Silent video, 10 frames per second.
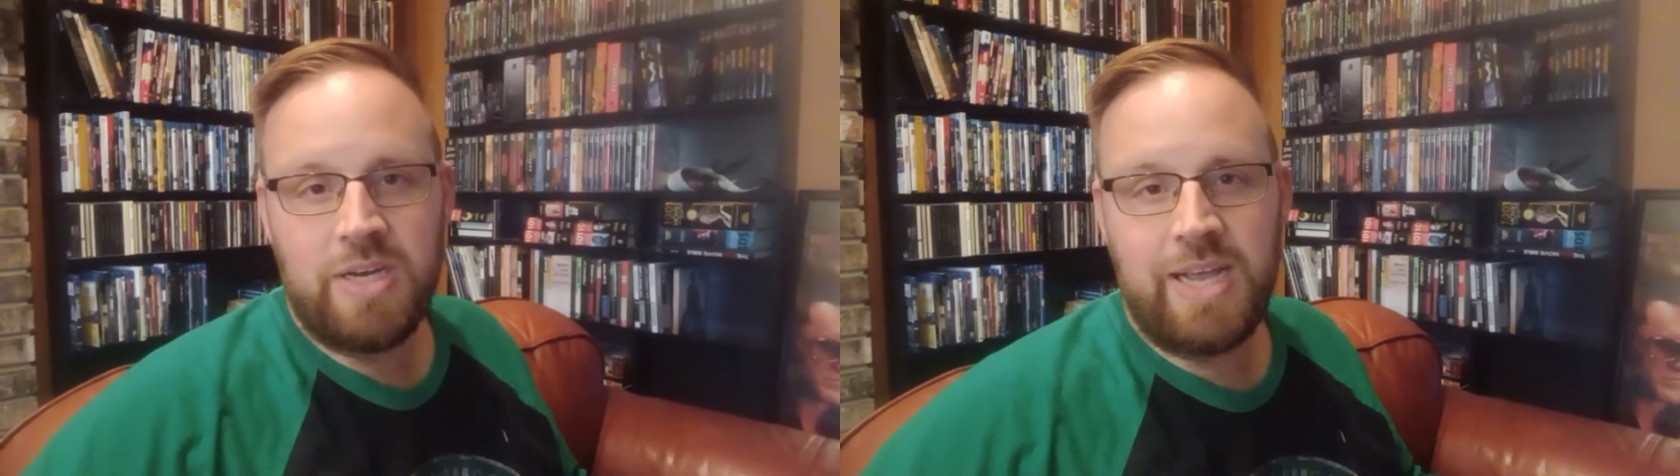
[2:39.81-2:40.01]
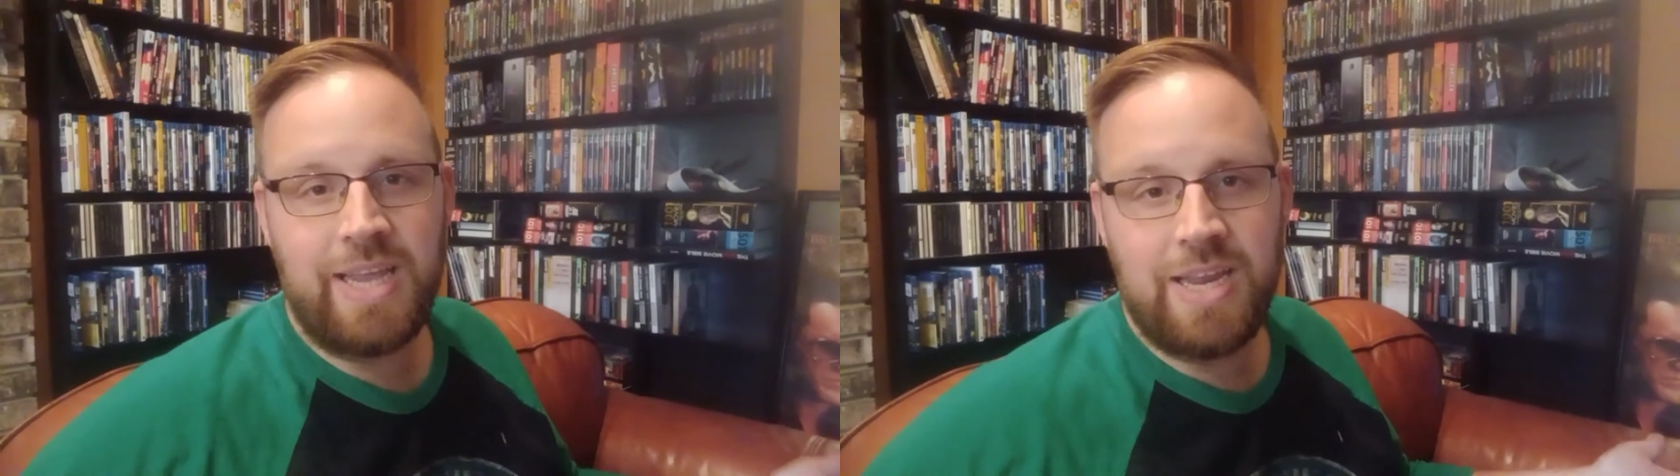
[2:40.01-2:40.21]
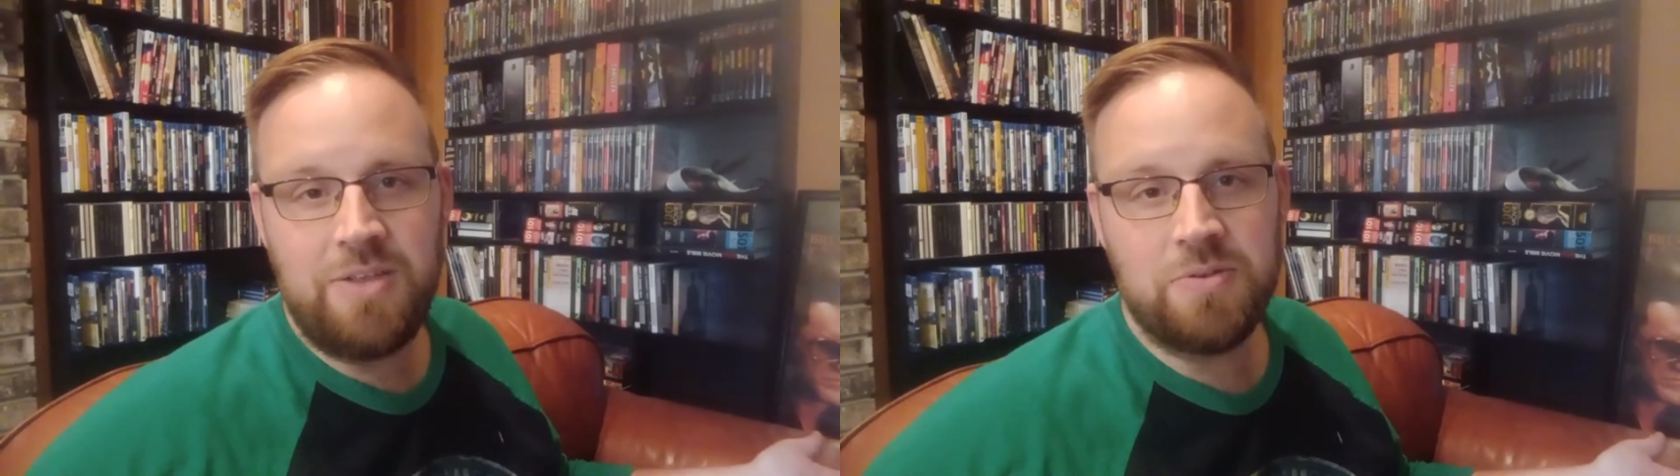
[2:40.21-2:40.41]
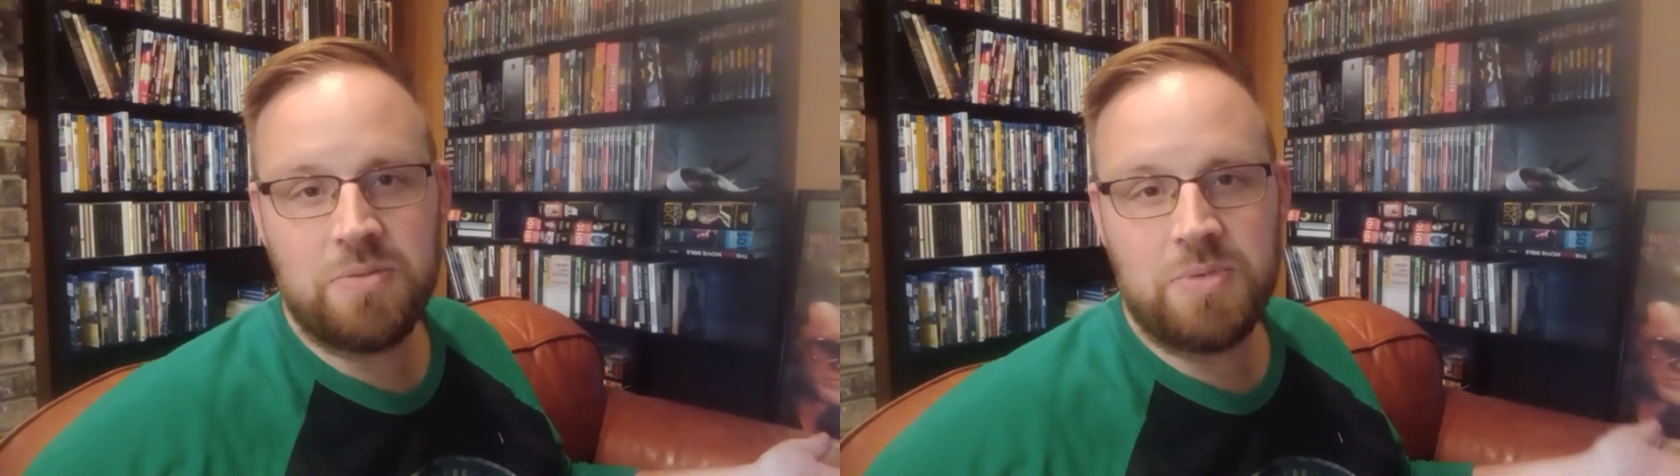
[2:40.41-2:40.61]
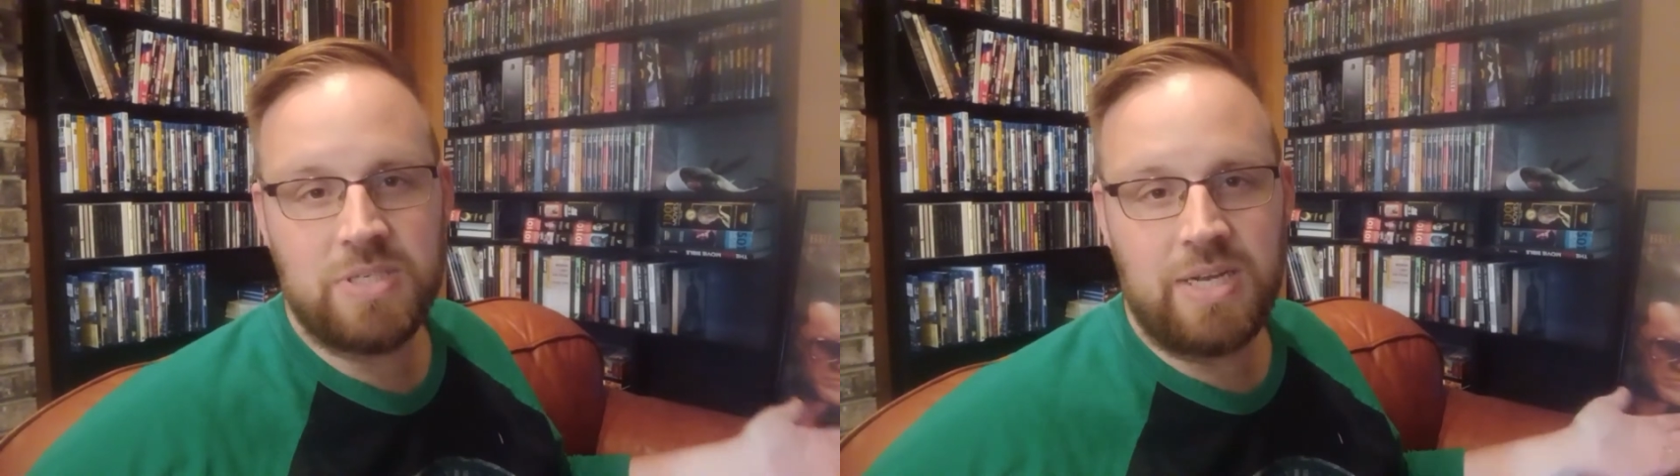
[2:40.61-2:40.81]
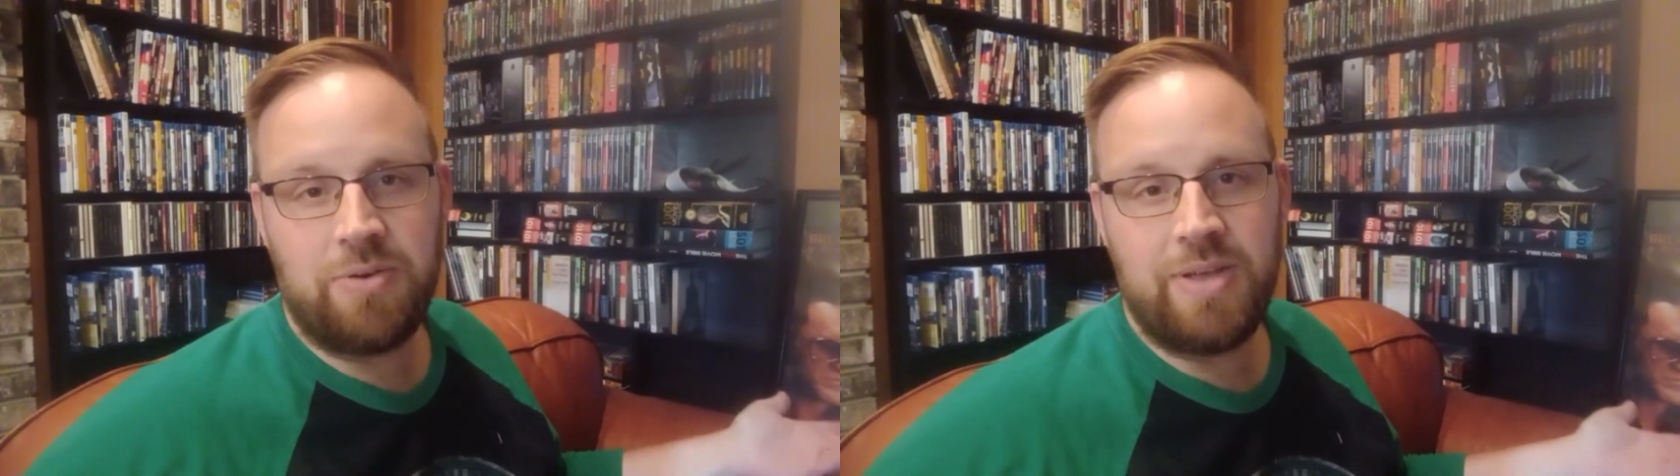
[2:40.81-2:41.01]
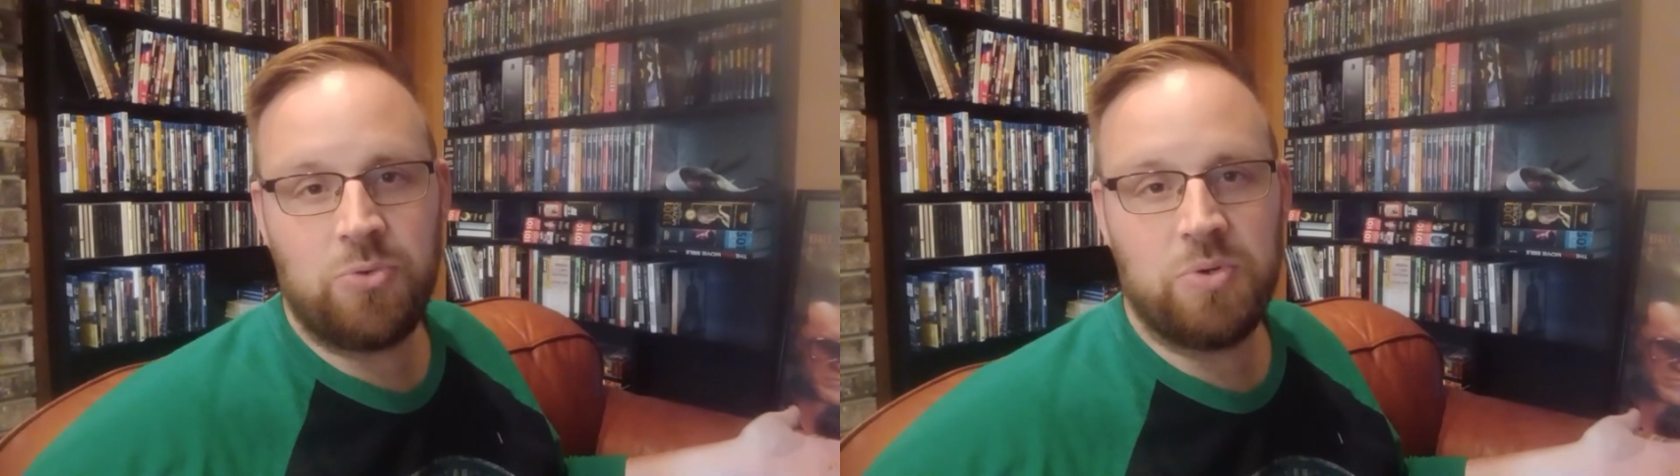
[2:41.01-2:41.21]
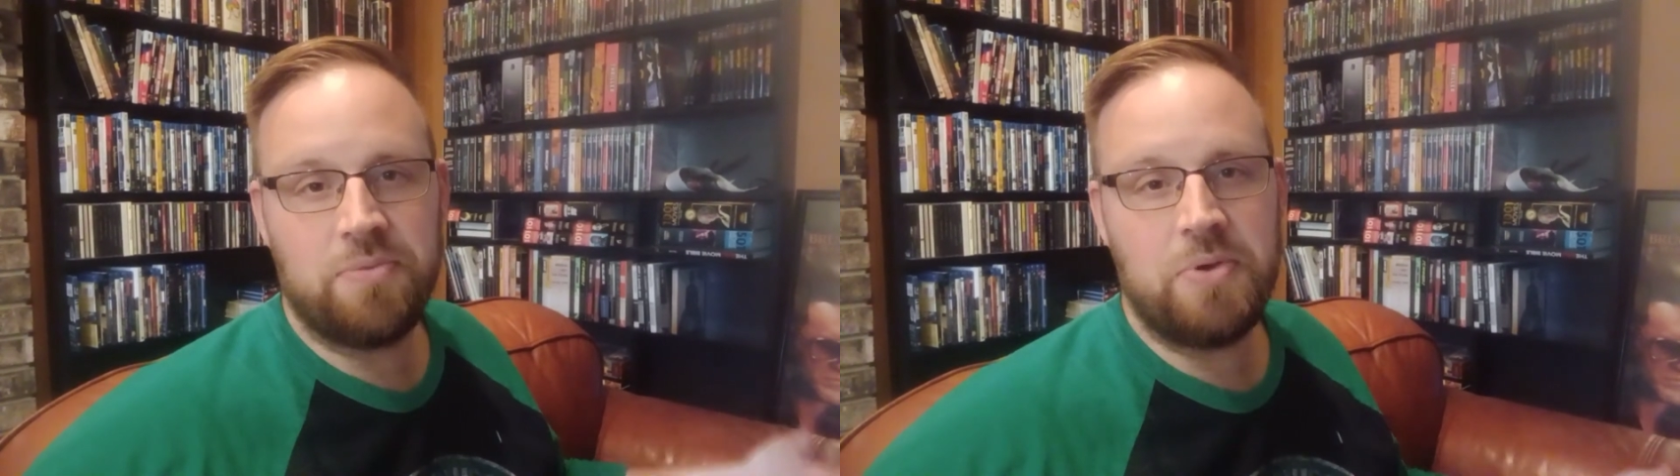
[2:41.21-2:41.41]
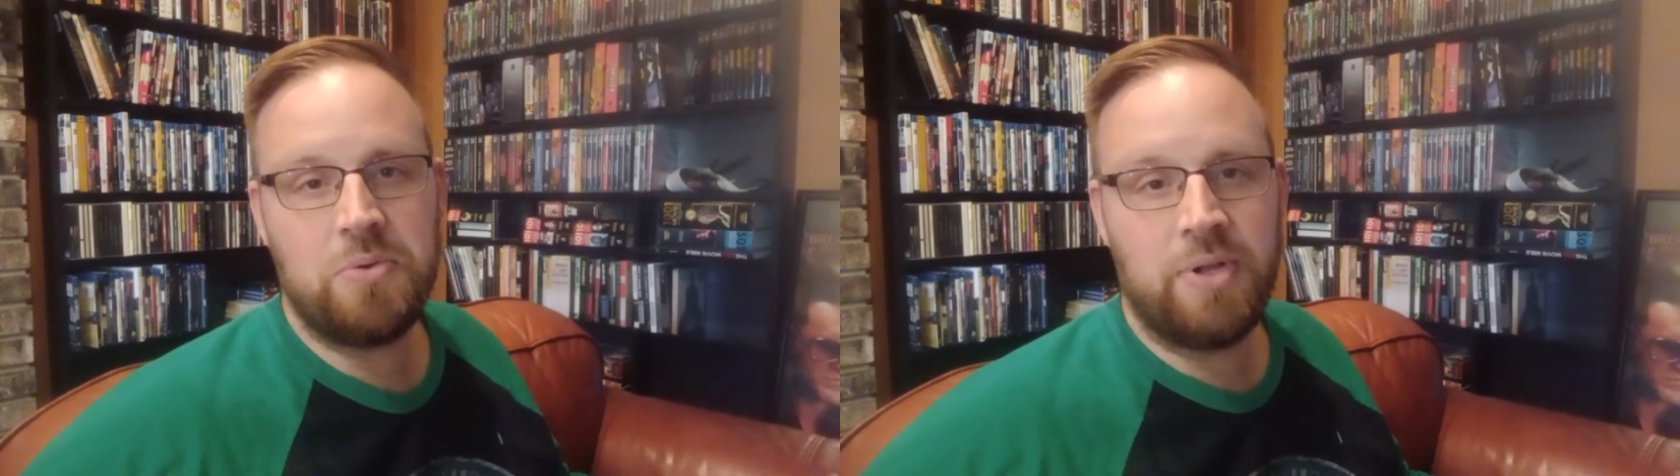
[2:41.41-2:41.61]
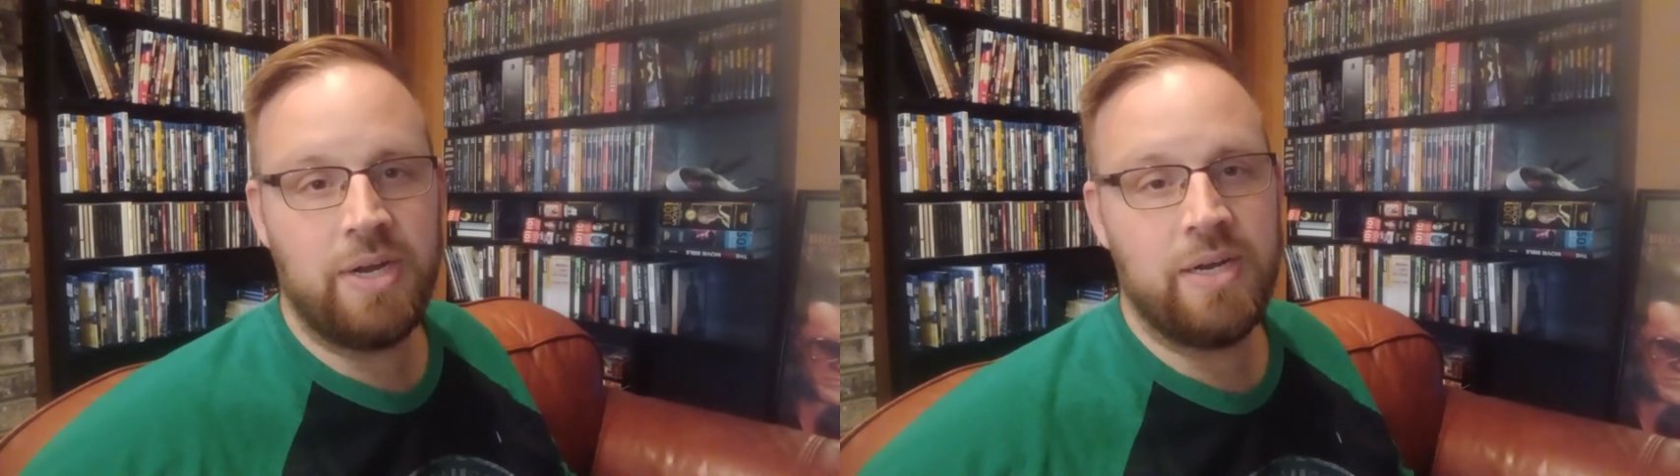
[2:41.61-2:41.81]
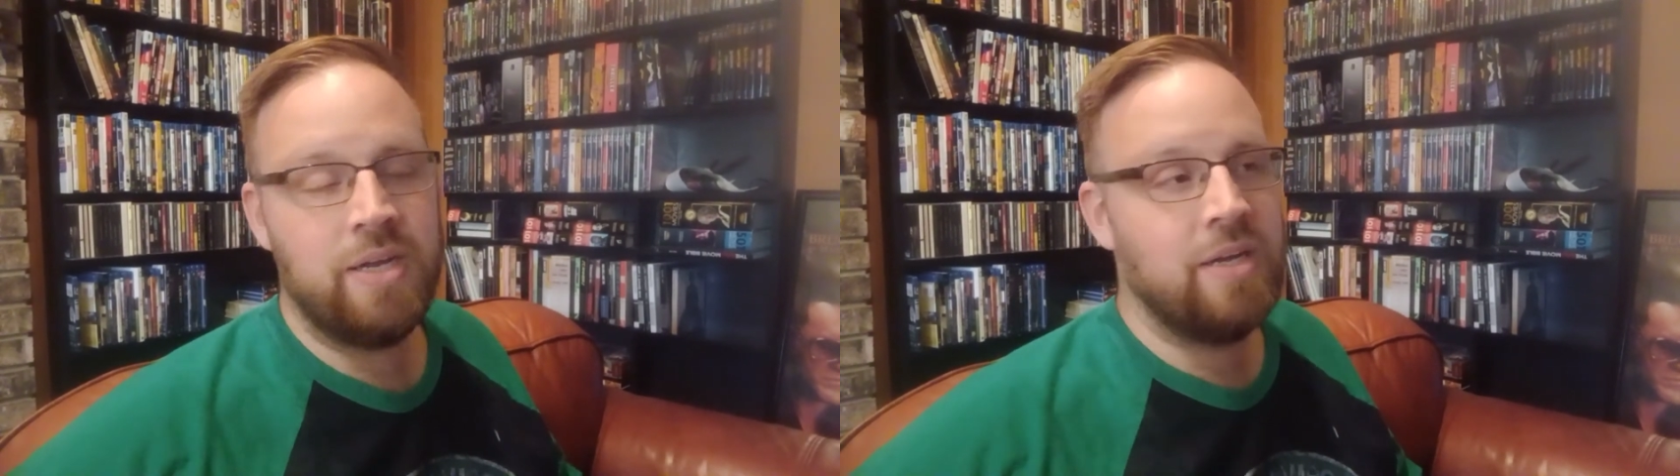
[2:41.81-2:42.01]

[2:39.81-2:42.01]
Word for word: and I can't use them because I don't have a real phone line.